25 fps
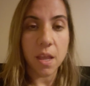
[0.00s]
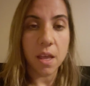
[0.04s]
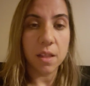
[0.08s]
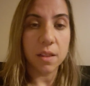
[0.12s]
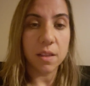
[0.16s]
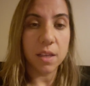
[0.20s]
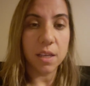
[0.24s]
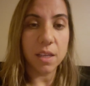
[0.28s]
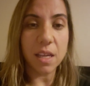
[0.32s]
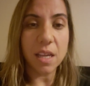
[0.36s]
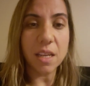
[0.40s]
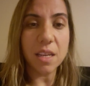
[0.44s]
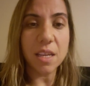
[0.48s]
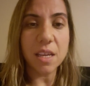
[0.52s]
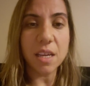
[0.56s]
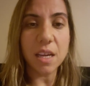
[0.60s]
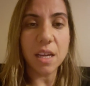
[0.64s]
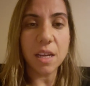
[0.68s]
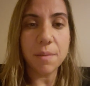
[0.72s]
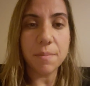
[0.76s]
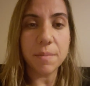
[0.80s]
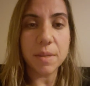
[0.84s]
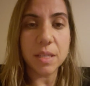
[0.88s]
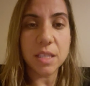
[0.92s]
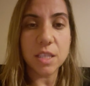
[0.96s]
like any kind
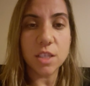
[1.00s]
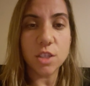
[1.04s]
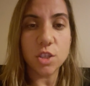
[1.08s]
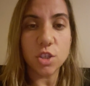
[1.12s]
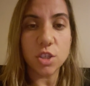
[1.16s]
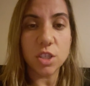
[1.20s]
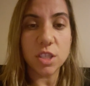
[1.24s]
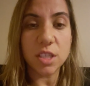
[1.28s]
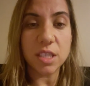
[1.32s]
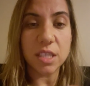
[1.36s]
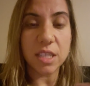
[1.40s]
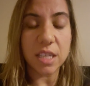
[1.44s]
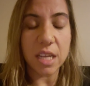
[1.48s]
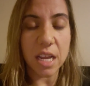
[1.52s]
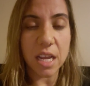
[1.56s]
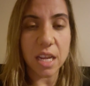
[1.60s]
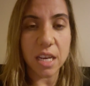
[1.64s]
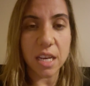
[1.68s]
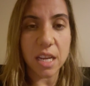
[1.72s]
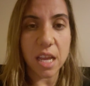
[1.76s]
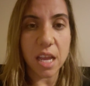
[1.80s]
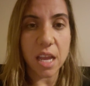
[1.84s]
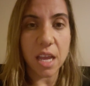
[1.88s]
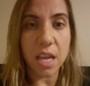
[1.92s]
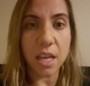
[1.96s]
of
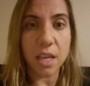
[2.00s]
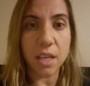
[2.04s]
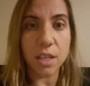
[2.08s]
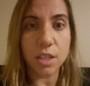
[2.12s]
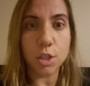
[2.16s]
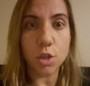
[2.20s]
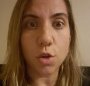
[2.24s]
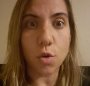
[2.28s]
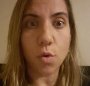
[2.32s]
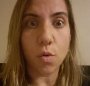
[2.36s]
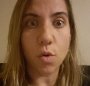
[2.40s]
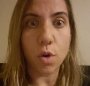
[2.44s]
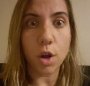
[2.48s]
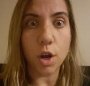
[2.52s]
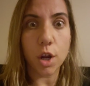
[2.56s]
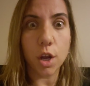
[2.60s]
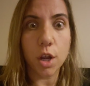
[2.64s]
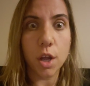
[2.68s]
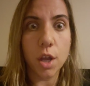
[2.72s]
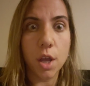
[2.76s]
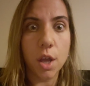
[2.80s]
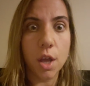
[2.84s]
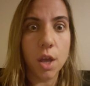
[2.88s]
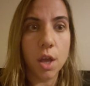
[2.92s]
misunderstandings or